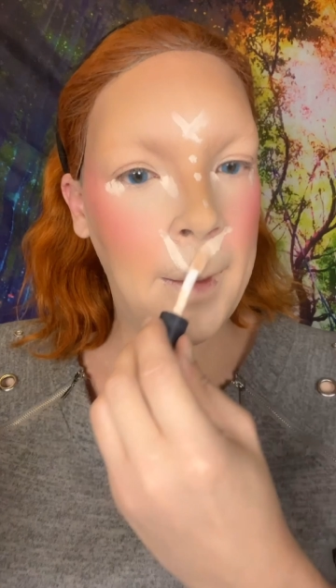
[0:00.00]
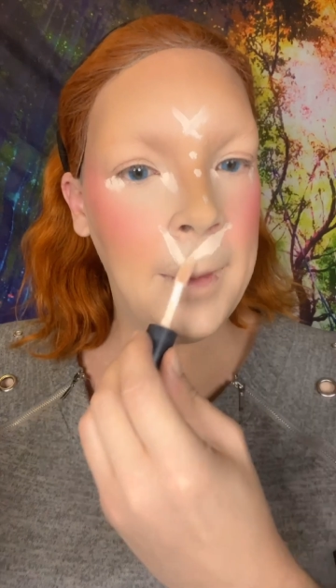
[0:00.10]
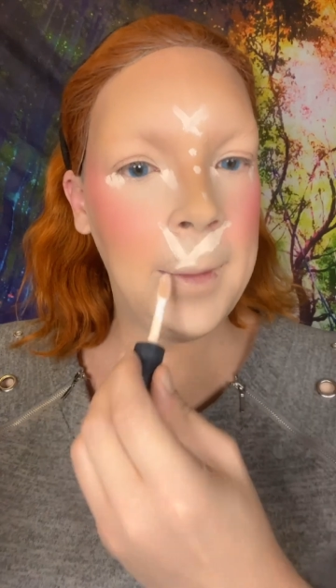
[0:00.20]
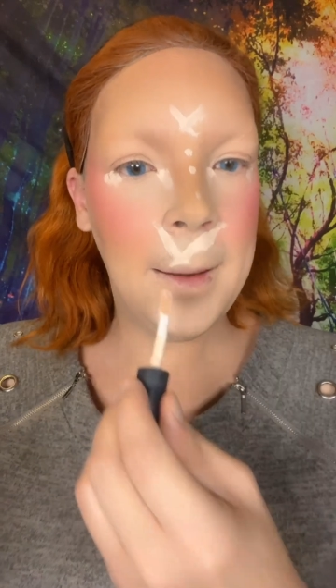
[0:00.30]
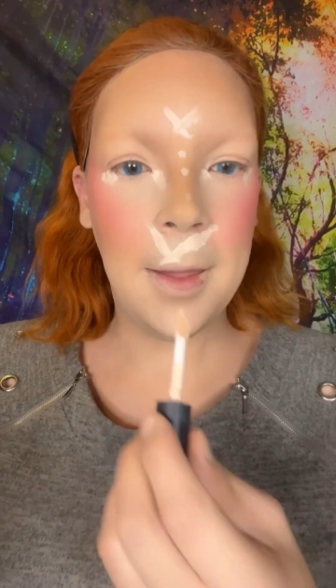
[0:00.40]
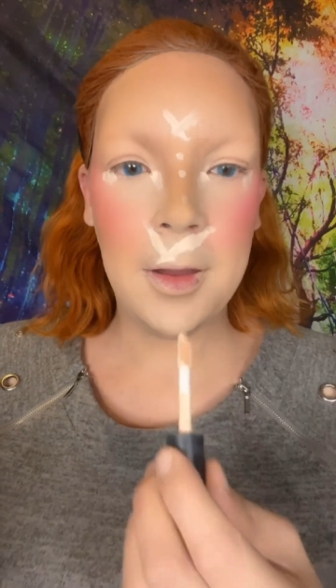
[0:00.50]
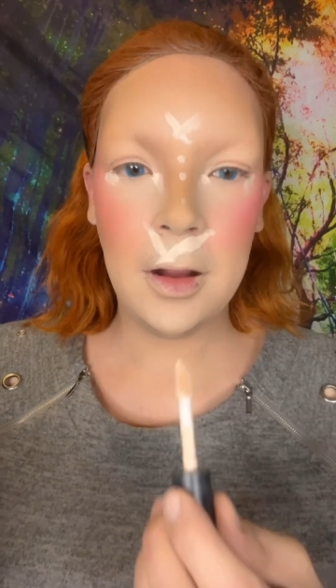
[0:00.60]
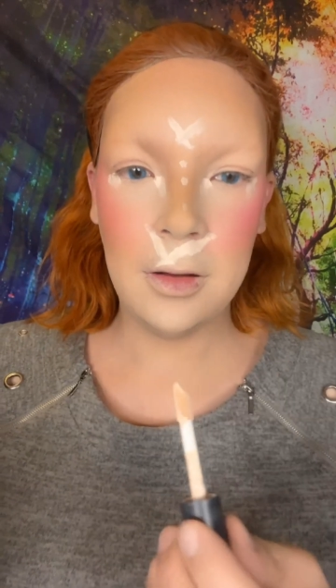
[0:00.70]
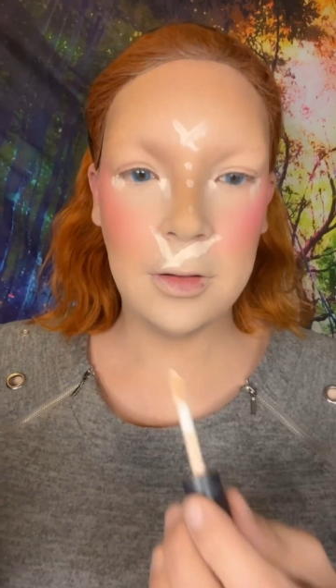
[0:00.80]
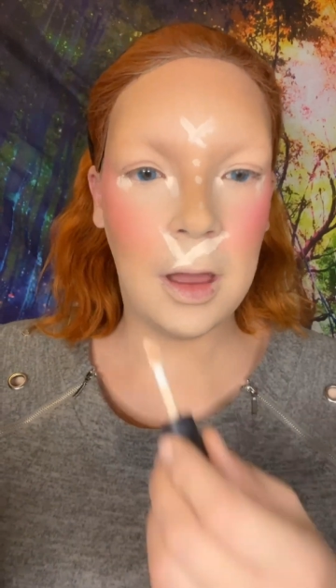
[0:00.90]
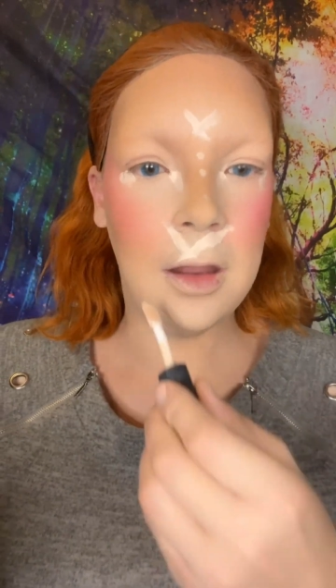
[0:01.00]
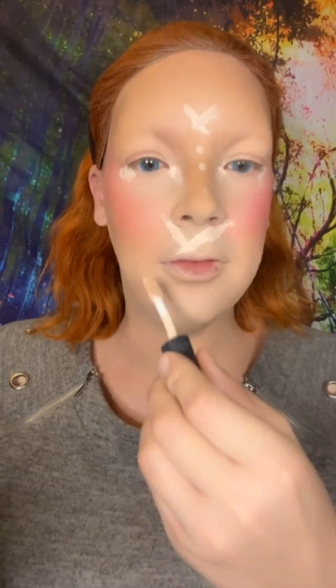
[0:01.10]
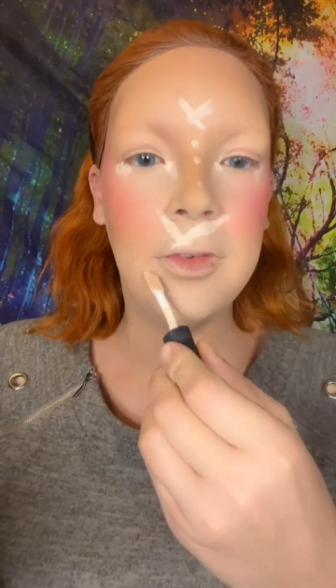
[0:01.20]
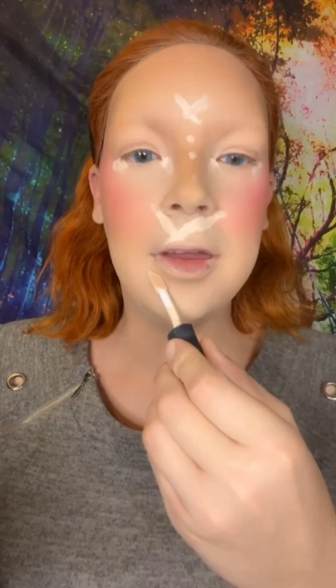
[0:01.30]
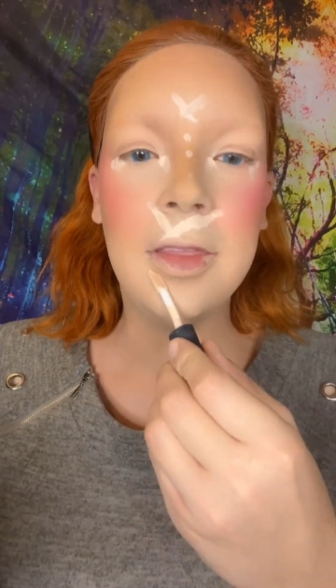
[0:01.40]
another kind
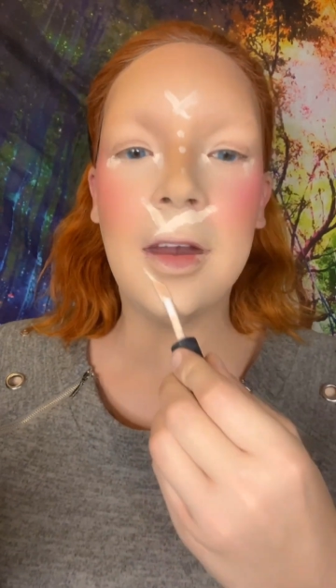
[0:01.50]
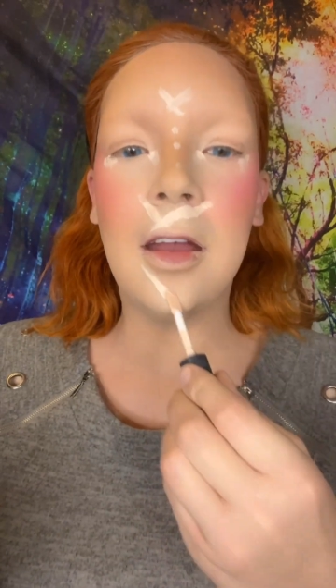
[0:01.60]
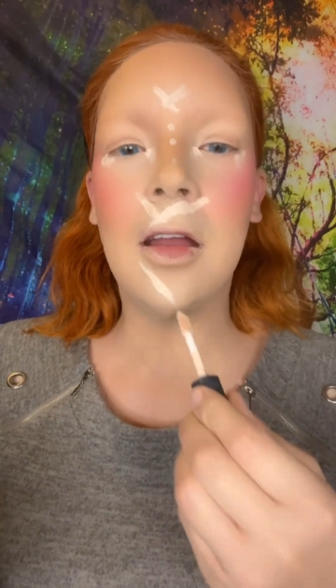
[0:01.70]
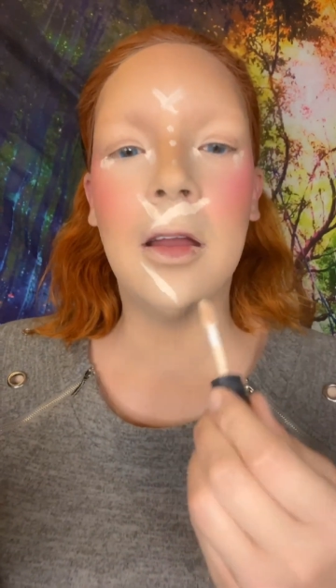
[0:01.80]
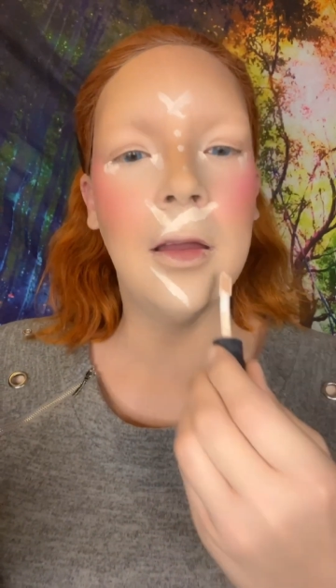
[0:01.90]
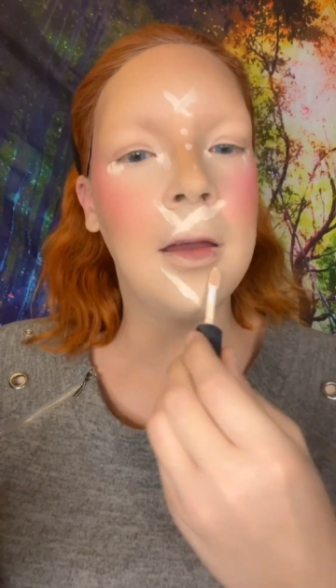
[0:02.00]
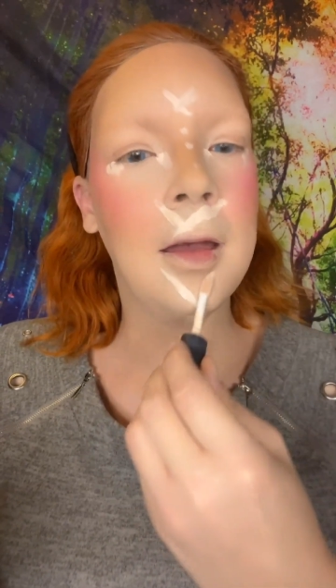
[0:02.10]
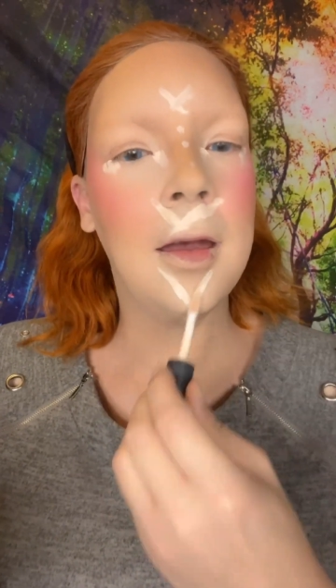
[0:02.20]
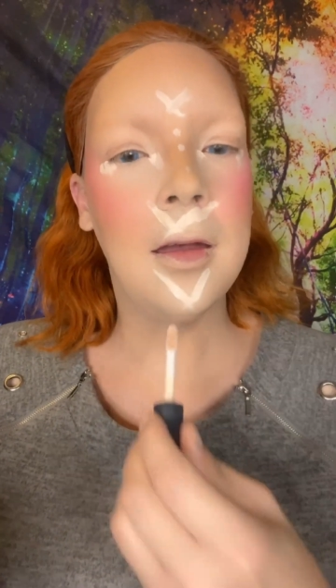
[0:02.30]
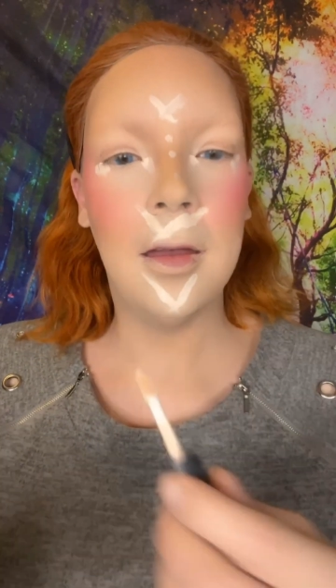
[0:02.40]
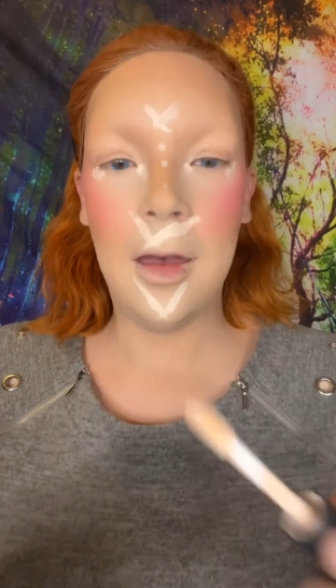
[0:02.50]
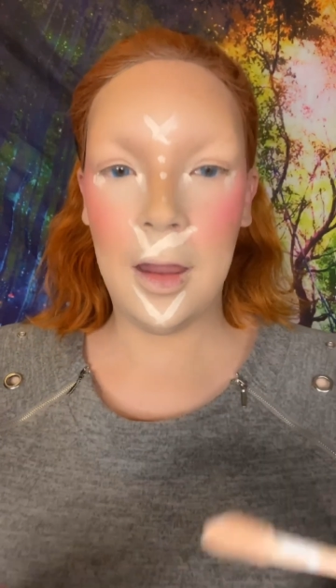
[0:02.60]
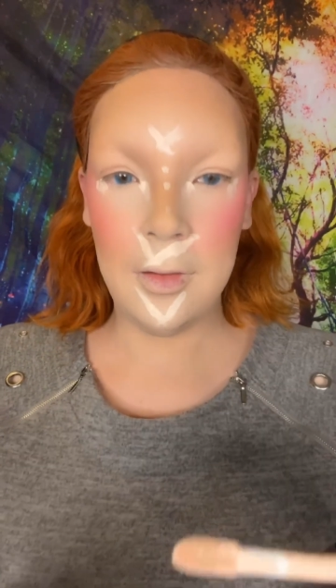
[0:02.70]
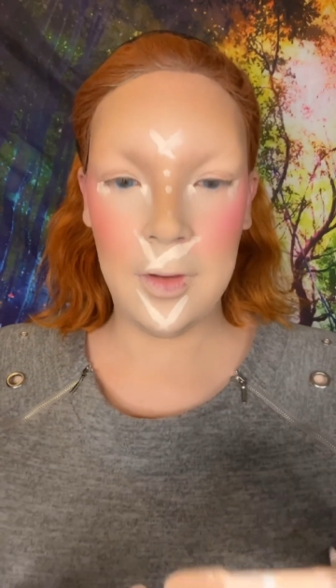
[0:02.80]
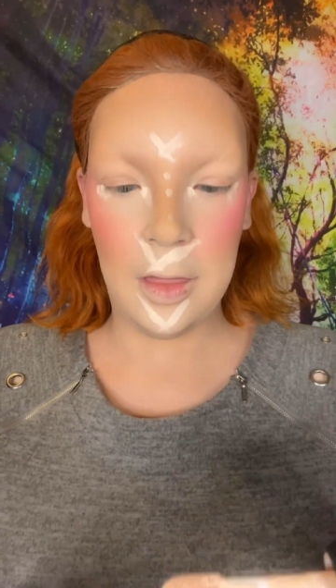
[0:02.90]
of V there,
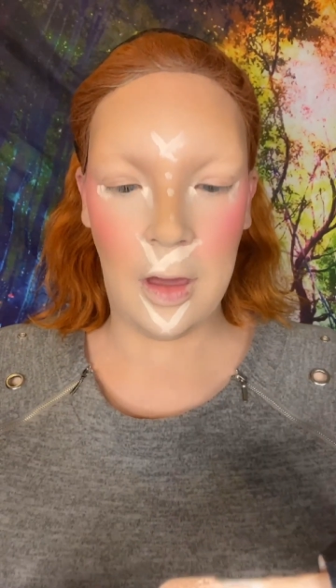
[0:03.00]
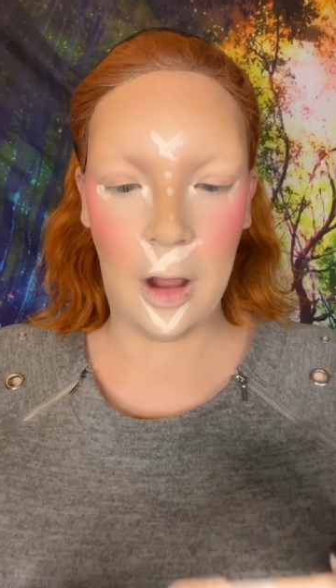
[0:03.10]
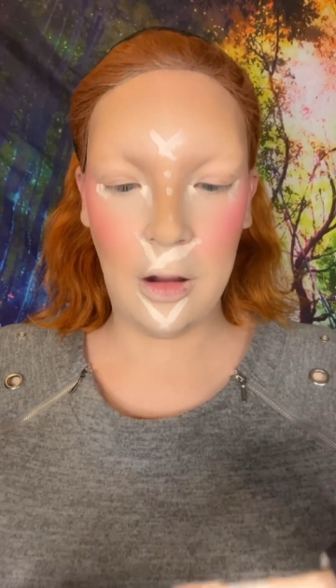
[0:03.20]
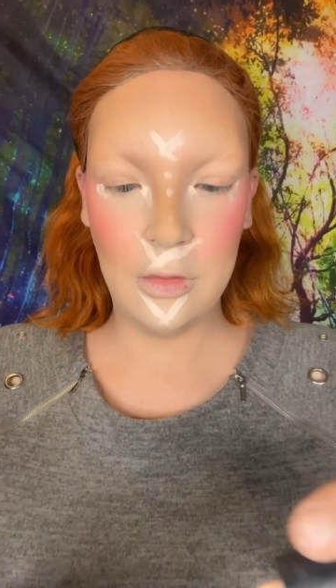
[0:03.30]
and a V there.